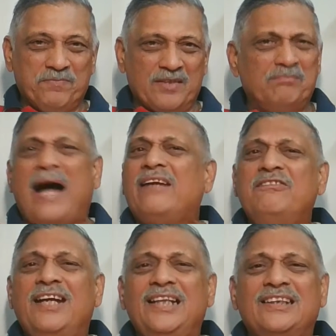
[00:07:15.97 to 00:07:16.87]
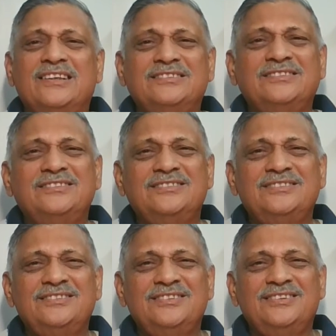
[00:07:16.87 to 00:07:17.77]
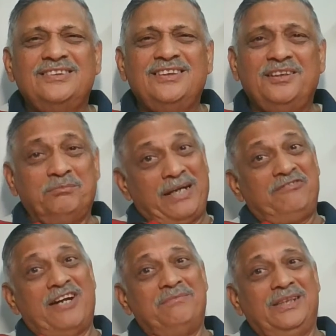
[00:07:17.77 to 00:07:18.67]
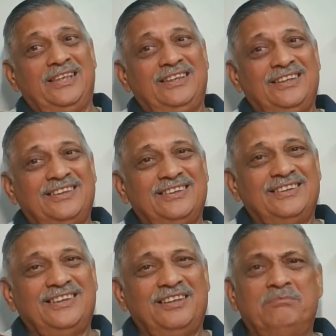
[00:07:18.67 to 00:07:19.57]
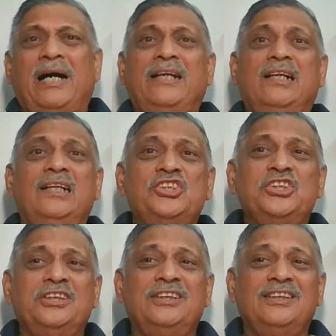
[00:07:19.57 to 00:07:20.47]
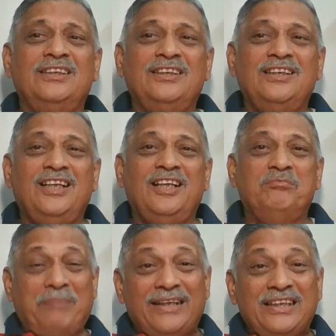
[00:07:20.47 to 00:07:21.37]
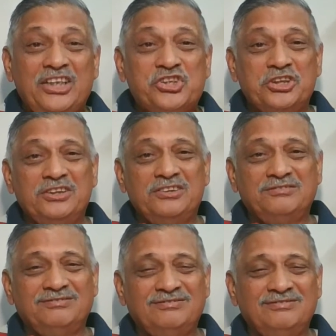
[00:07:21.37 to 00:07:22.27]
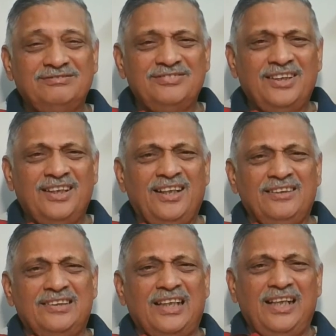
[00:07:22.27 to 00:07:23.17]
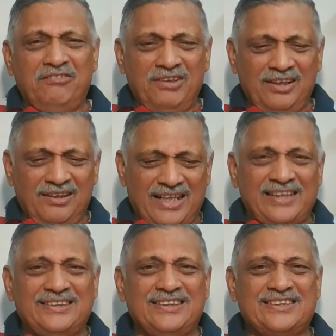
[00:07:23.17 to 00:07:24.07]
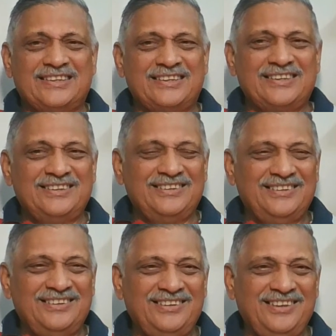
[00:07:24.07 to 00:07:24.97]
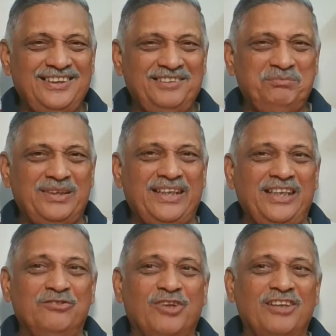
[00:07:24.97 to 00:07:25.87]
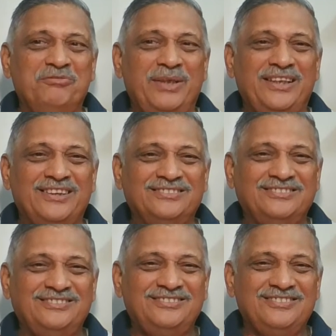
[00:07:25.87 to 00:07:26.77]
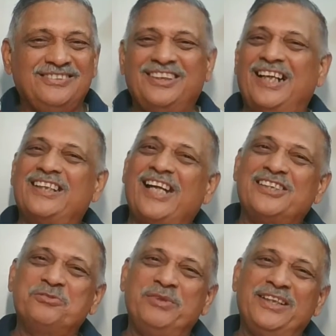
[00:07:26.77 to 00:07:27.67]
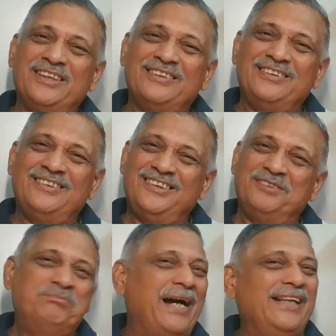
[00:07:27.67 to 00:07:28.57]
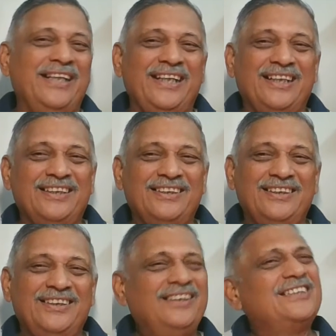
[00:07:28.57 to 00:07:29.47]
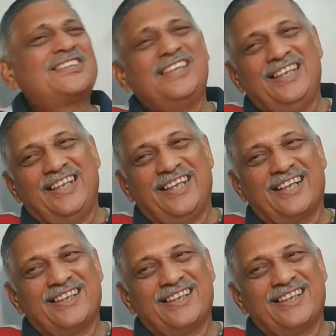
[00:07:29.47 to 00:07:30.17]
My wealth, my family, my religion, my nation, the level rises, but the involvement, the attachment, the binding is still there.